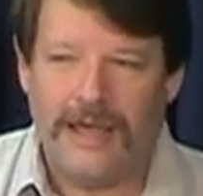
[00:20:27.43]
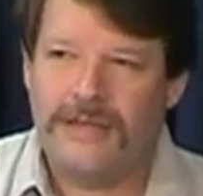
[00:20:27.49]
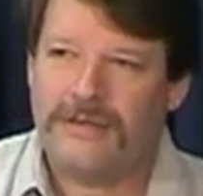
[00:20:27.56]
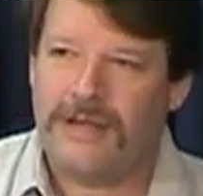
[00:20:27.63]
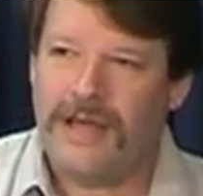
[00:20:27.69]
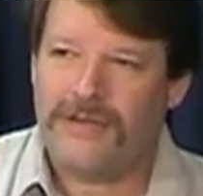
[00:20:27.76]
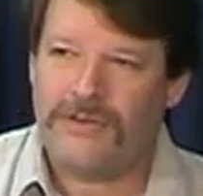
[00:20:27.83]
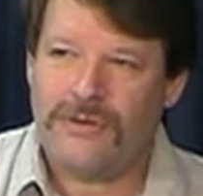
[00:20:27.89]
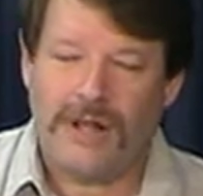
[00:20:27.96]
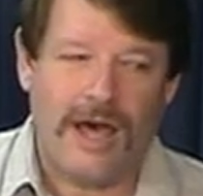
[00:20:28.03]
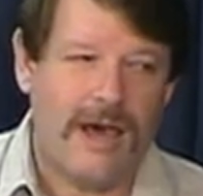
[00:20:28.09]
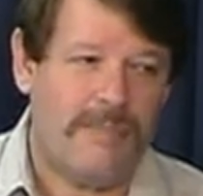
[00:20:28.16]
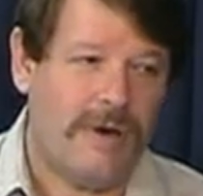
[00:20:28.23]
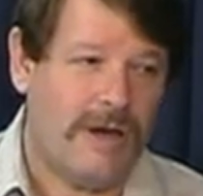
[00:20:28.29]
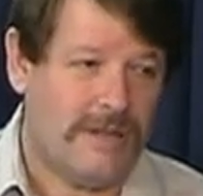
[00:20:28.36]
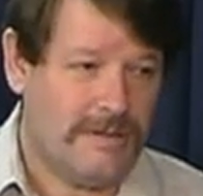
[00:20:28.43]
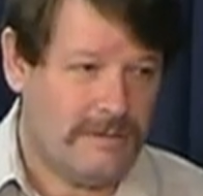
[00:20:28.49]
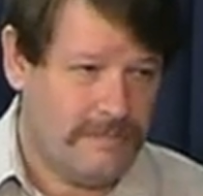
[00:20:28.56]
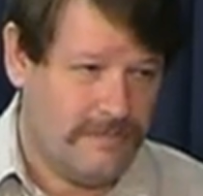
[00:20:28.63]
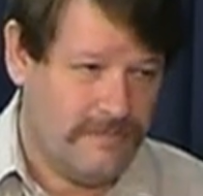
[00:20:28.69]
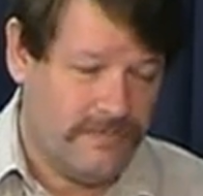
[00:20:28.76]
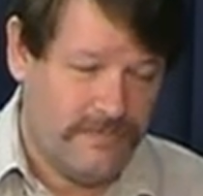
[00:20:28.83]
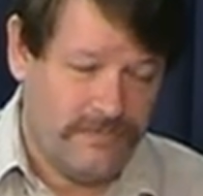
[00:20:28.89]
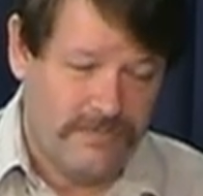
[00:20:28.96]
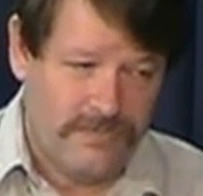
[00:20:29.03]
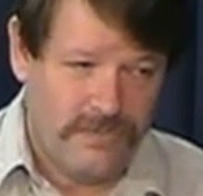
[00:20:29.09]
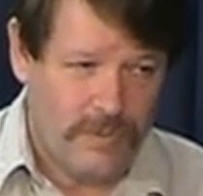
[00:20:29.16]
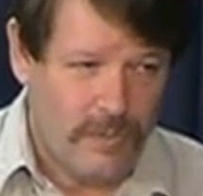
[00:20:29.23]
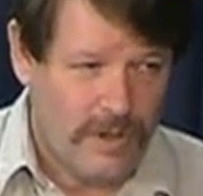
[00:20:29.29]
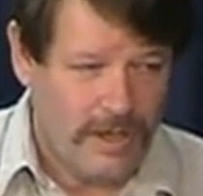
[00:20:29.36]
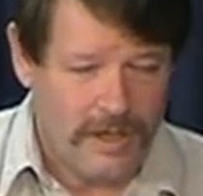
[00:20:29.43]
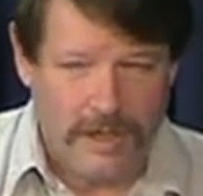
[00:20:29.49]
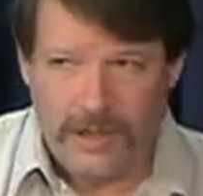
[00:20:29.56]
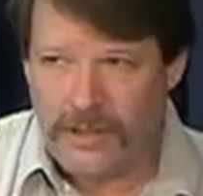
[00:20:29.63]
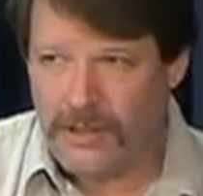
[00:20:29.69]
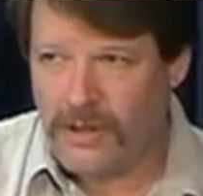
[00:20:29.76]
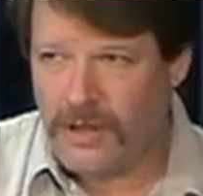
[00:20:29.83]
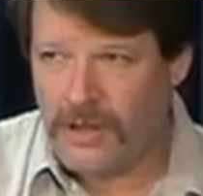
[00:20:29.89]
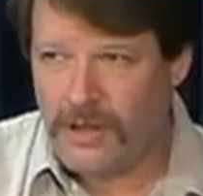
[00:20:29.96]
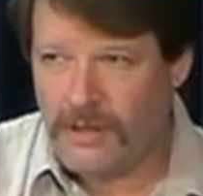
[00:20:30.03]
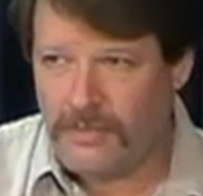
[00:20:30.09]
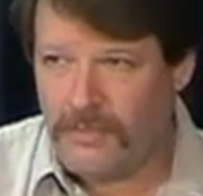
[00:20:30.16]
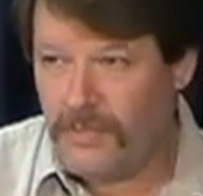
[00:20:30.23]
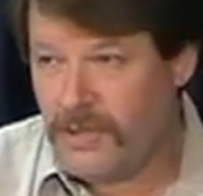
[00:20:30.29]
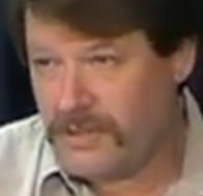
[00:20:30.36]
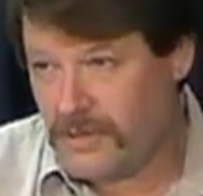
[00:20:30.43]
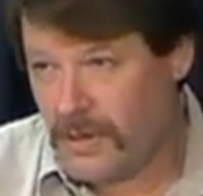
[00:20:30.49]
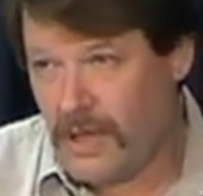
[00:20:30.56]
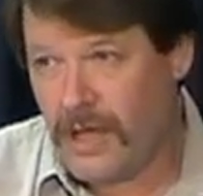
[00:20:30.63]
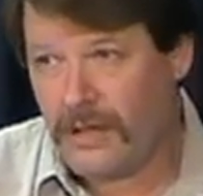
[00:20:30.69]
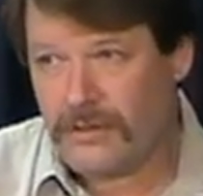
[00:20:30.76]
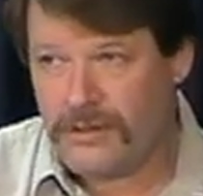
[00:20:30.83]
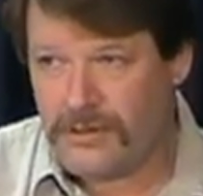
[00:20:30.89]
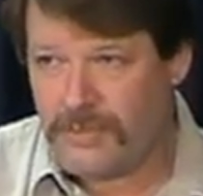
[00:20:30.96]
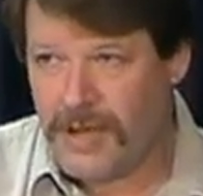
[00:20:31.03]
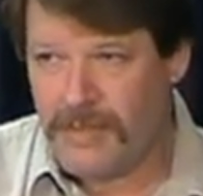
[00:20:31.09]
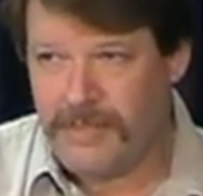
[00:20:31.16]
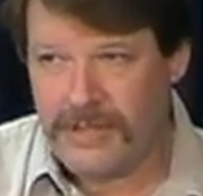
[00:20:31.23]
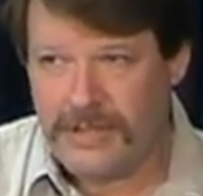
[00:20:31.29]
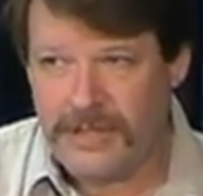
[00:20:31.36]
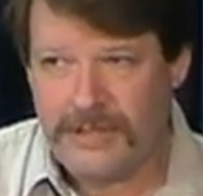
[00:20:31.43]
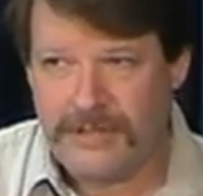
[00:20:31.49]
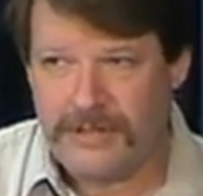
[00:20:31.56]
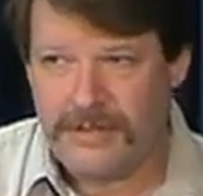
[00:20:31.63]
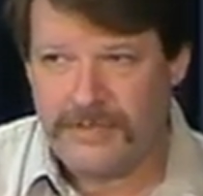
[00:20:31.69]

he's going to have to rely upon what, you know, his elders might be teaching